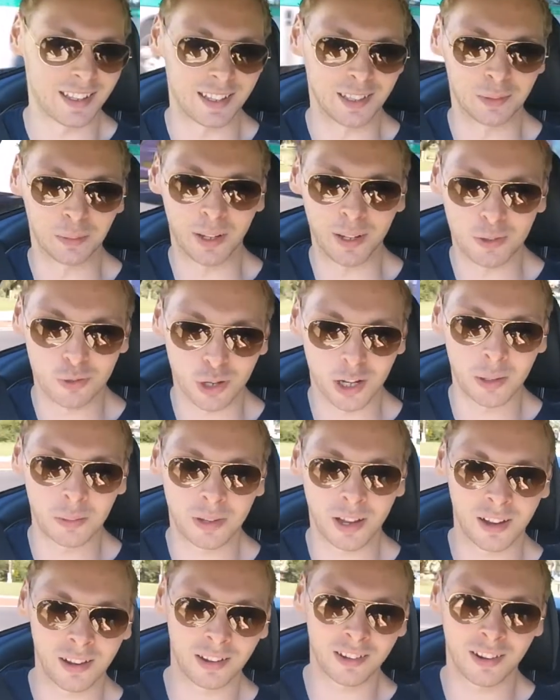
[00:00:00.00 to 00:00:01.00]
It's my dream
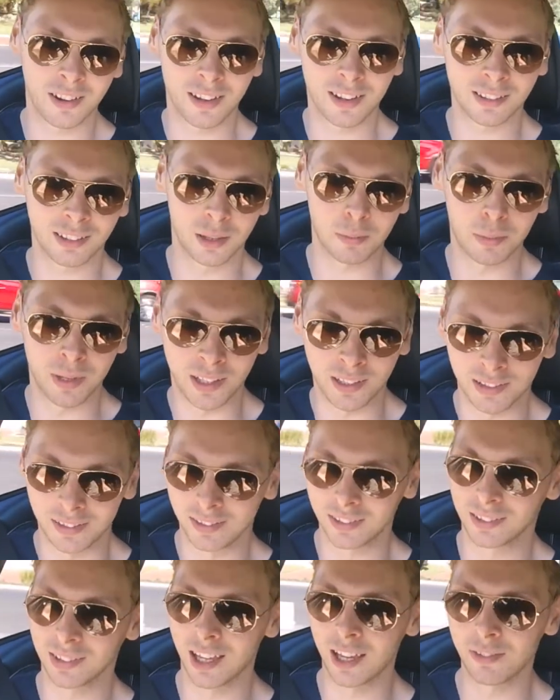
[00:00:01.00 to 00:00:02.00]
car, guys. I've been
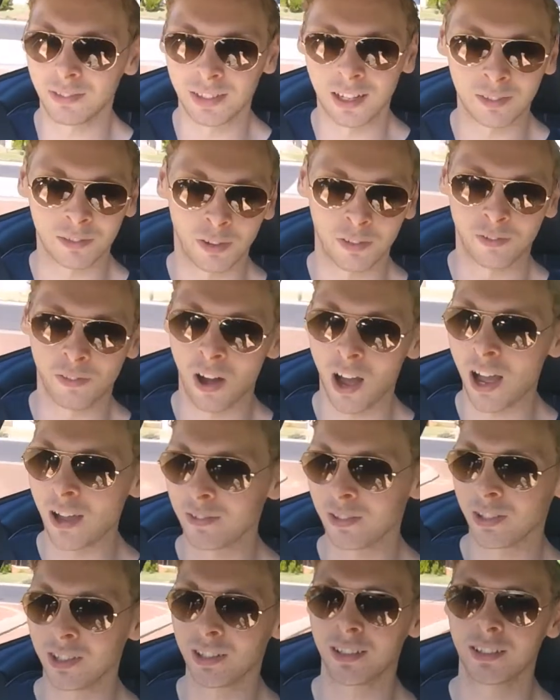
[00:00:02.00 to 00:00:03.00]
saving up for
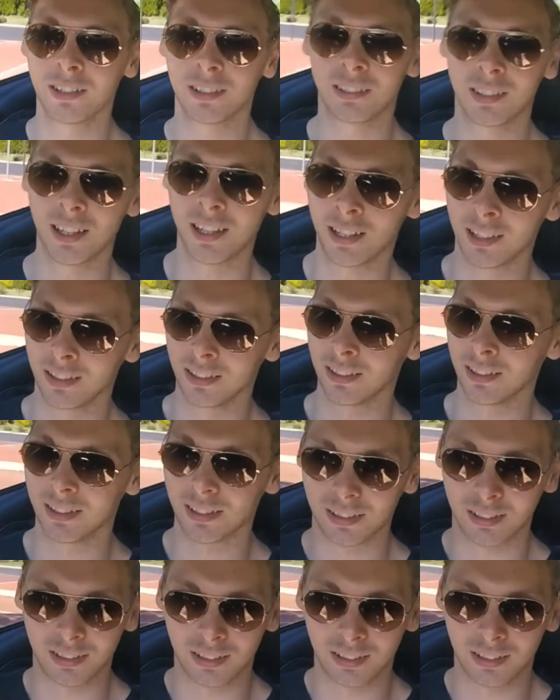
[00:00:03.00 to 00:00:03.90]
5 years, and